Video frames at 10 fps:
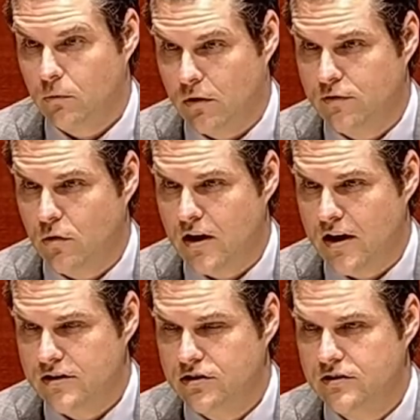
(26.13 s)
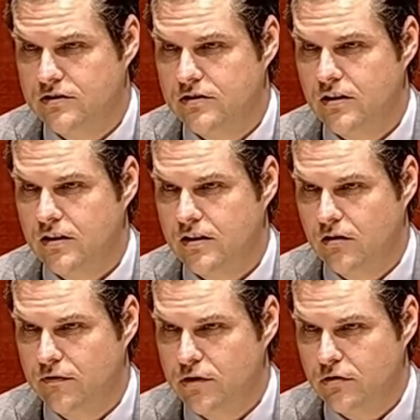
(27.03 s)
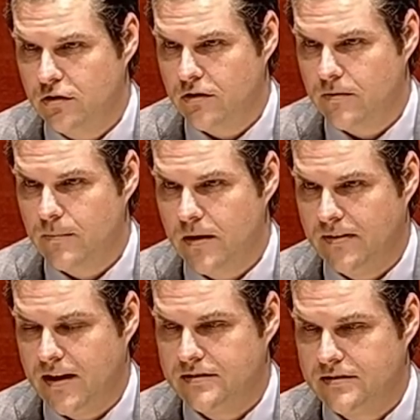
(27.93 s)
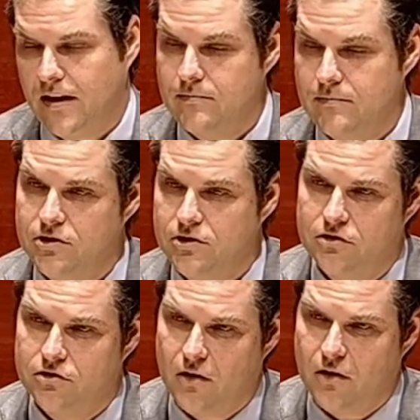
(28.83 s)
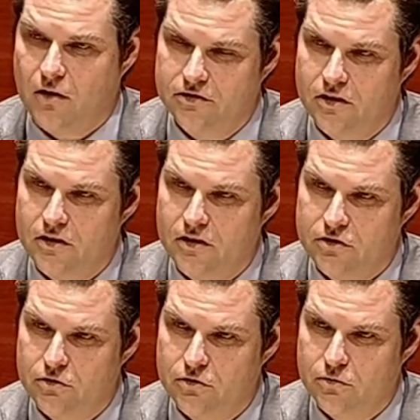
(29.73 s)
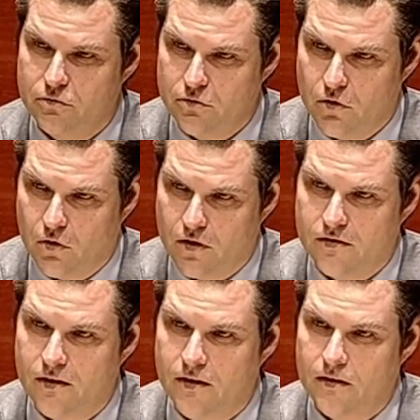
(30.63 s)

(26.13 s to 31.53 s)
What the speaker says: One of your agents interviewed her at that time. She then traveled to New York.